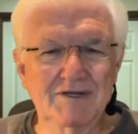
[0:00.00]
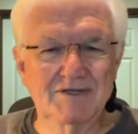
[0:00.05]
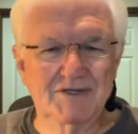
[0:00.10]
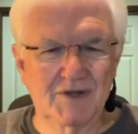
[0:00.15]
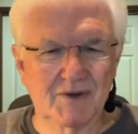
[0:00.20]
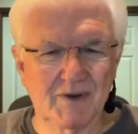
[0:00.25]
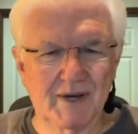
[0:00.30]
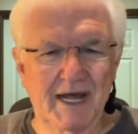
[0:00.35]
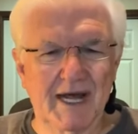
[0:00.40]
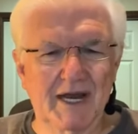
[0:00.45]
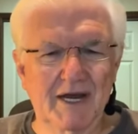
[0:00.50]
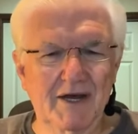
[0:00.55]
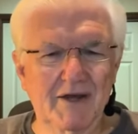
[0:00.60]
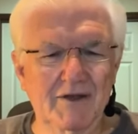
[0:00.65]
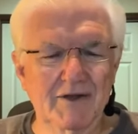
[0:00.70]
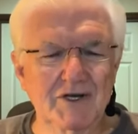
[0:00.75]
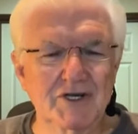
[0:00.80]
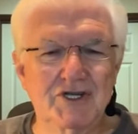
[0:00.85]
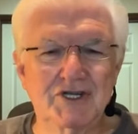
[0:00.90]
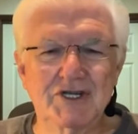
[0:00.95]
So let
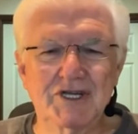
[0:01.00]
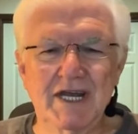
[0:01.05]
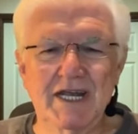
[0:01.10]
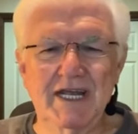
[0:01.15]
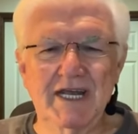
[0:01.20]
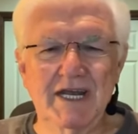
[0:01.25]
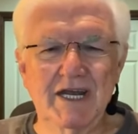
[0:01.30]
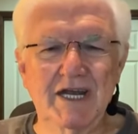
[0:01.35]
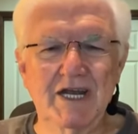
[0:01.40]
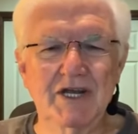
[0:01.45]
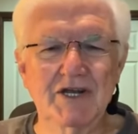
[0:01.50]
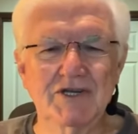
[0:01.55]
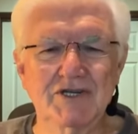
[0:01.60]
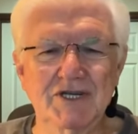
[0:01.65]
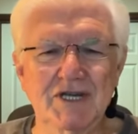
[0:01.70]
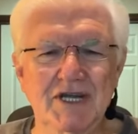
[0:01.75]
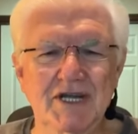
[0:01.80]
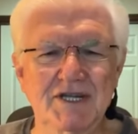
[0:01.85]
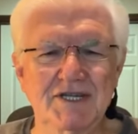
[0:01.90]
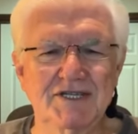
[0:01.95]
others see and hear
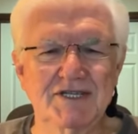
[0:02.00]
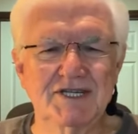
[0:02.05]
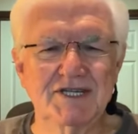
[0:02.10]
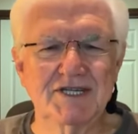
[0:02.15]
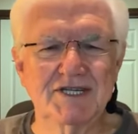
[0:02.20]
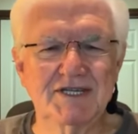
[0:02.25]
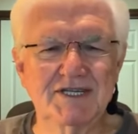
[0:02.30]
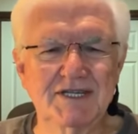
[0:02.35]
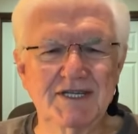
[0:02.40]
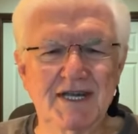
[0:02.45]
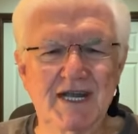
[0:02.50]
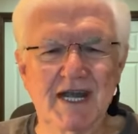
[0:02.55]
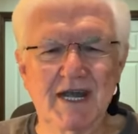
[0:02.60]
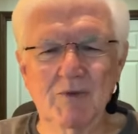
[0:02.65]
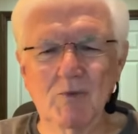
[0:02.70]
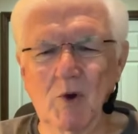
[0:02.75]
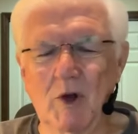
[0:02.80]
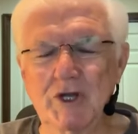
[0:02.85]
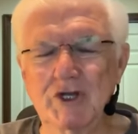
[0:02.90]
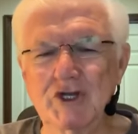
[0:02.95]
Jesus
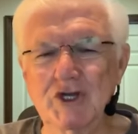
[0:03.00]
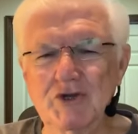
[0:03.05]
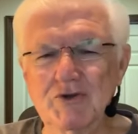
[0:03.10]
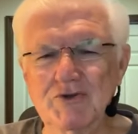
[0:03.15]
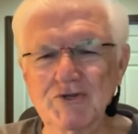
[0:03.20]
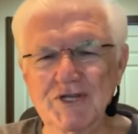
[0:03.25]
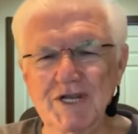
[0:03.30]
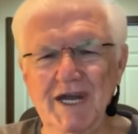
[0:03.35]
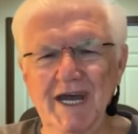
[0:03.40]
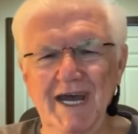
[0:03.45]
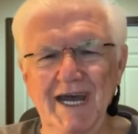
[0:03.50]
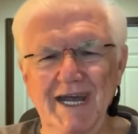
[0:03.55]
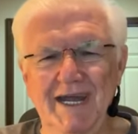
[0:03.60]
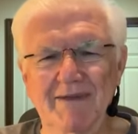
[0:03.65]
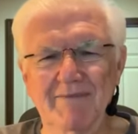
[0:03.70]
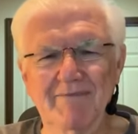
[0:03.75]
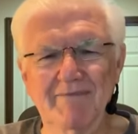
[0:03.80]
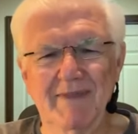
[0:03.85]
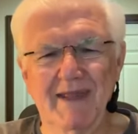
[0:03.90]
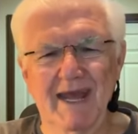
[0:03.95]
in what you
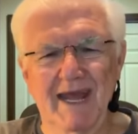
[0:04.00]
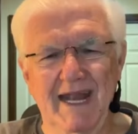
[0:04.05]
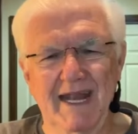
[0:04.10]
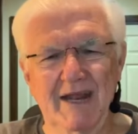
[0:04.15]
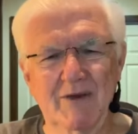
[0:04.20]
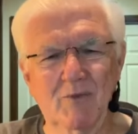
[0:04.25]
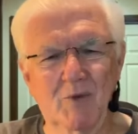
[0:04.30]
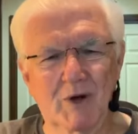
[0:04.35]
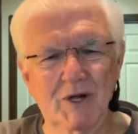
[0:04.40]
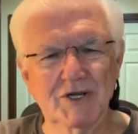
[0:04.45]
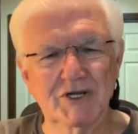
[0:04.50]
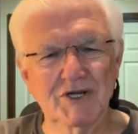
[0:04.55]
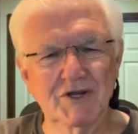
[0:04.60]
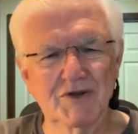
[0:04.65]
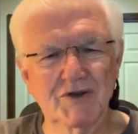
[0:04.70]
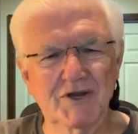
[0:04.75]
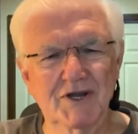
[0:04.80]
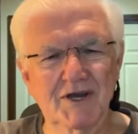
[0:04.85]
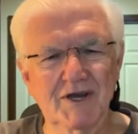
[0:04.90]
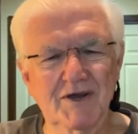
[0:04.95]
say and in what
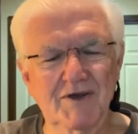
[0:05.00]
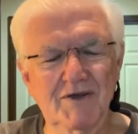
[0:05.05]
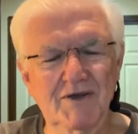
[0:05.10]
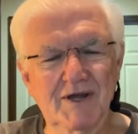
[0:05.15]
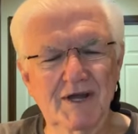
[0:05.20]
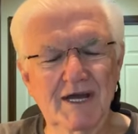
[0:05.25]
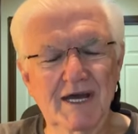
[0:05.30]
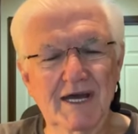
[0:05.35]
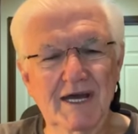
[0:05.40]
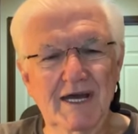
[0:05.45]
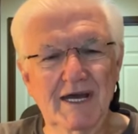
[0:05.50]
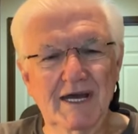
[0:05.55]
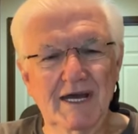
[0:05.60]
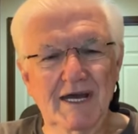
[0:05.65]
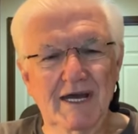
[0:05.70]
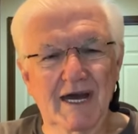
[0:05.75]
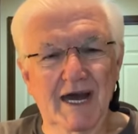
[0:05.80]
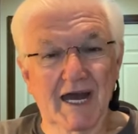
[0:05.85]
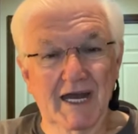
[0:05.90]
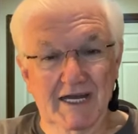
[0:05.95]
you do.
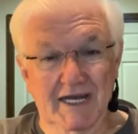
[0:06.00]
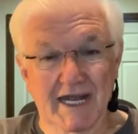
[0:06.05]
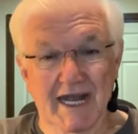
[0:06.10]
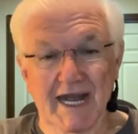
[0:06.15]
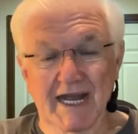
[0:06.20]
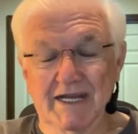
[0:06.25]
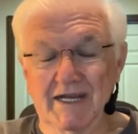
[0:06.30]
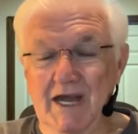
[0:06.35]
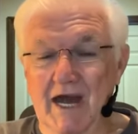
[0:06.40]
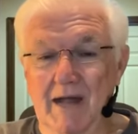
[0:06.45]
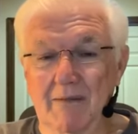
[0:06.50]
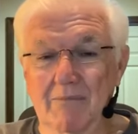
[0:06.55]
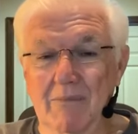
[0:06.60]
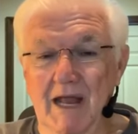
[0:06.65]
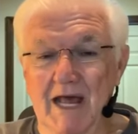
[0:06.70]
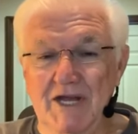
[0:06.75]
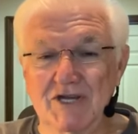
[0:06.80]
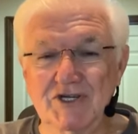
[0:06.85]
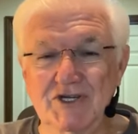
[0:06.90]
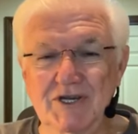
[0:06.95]
Again, God
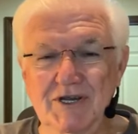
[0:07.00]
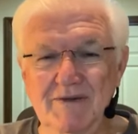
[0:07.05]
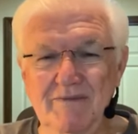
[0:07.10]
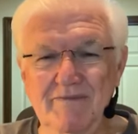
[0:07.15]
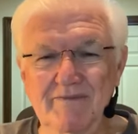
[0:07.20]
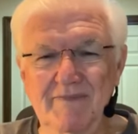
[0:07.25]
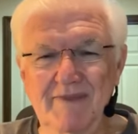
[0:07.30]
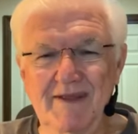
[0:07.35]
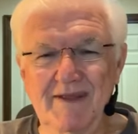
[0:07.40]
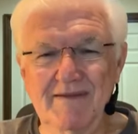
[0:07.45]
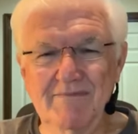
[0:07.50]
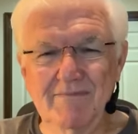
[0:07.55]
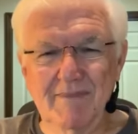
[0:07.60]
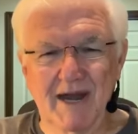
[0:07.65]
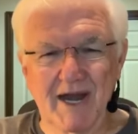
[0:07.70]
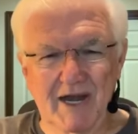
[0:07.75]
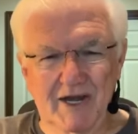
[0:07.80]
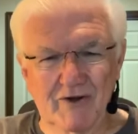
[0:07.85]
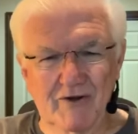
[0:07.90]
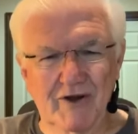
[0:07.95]
bless you.
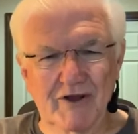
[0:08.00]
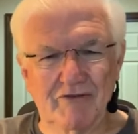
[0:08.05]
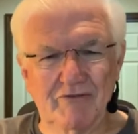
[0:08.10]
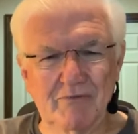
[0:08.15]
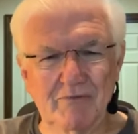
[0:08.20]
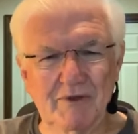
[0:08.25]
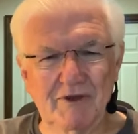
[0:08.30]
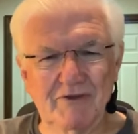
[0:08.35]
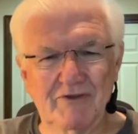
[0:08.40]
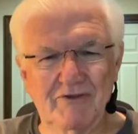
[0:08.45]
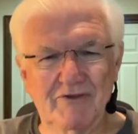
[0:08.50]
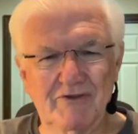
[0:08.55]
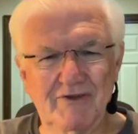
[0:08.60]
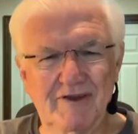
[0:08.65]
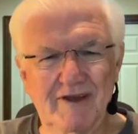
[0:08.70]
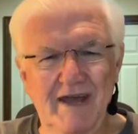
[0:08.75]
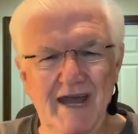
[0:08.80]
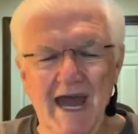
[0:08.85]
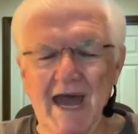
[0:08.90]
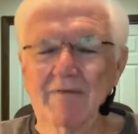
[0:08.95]
Merry Christmas.
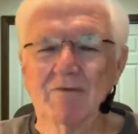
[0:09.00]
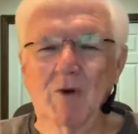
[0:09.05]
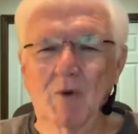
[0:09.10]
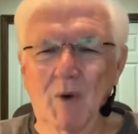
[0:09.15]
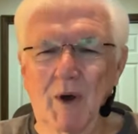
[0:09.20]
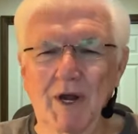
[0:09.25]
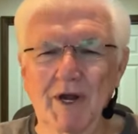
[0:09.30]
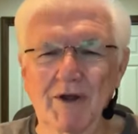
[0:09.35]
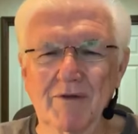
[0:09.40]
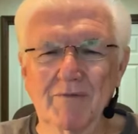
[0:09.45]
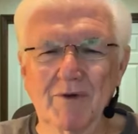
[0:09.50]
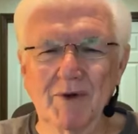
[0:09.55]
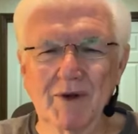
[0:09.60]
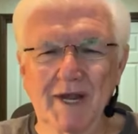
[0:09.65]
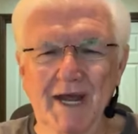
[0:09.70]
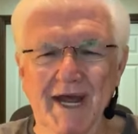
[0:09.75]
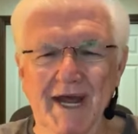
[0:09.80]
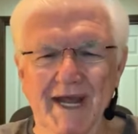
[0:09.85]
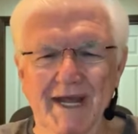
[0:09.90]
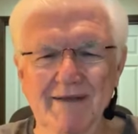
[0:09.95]
Have a wonderful
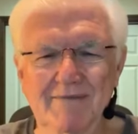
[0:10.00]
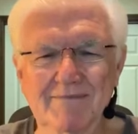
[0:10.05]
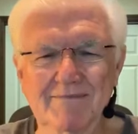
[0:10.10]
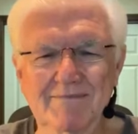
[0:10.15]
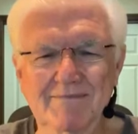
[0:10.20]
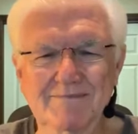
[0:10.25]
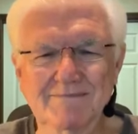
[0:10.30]
day.